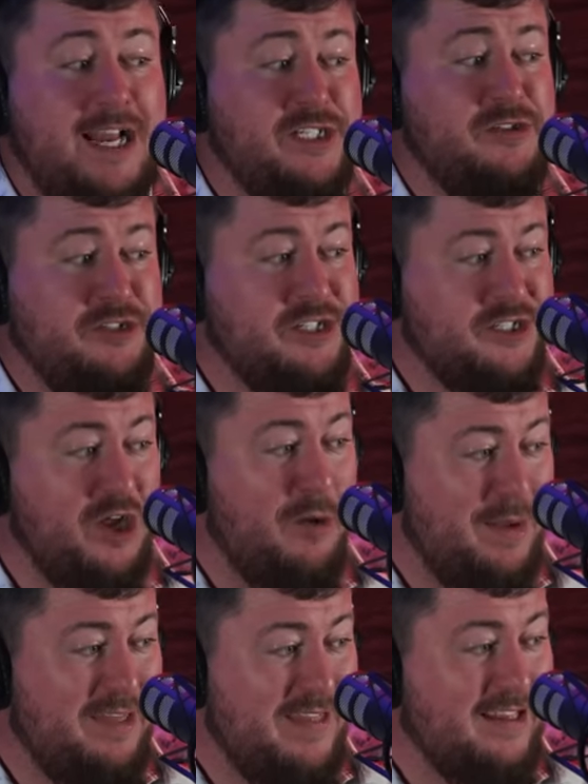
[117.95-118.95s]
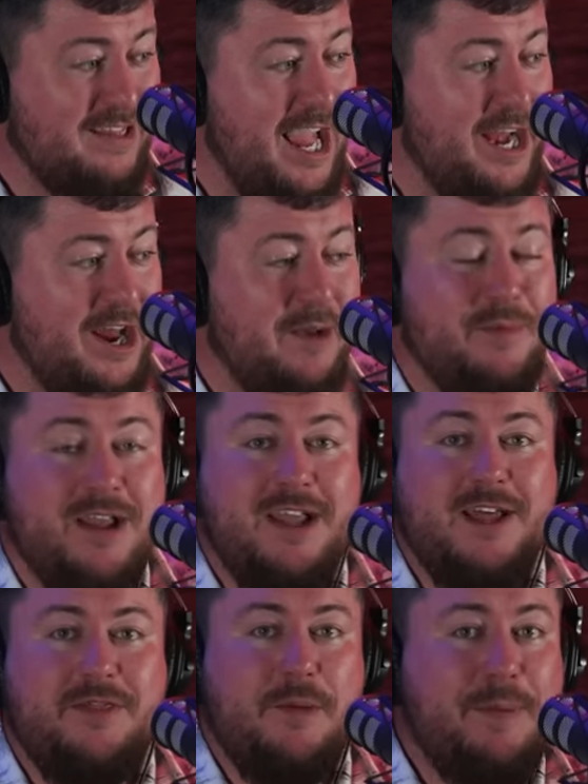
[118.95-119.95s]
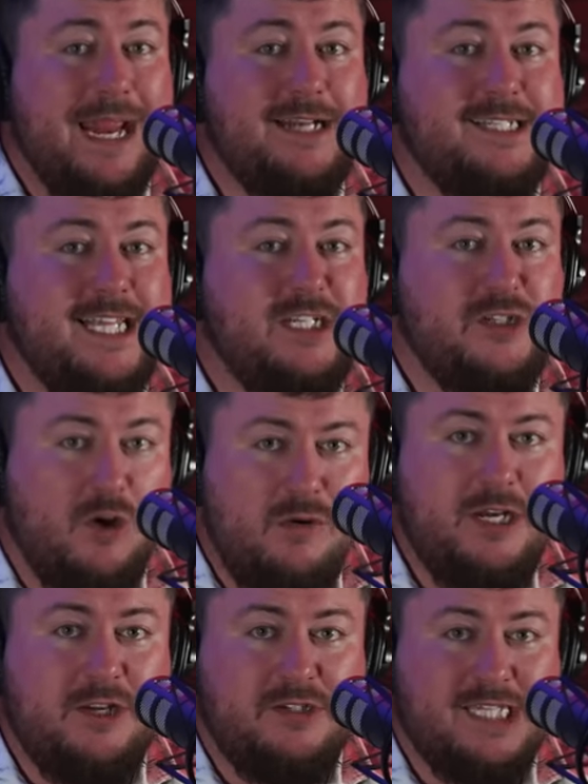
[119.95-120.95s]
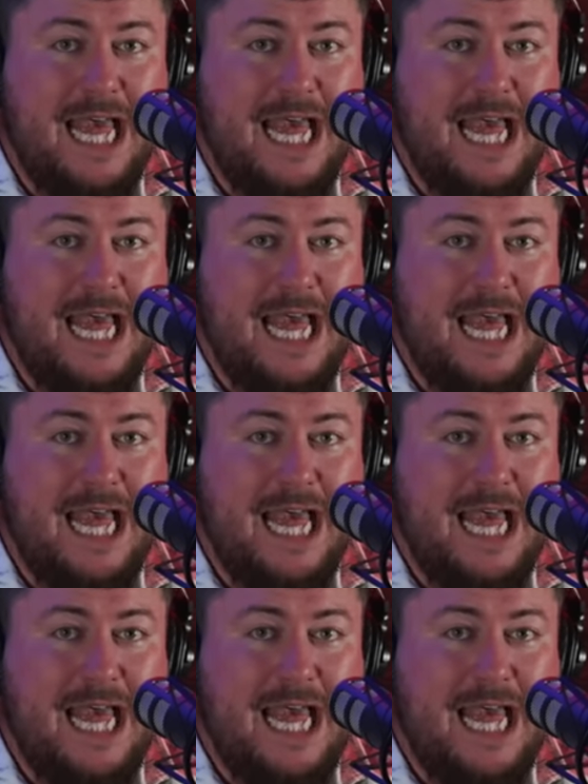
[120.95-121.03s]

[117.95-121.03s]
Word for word: as you just saw by that lineup, the bands that don't use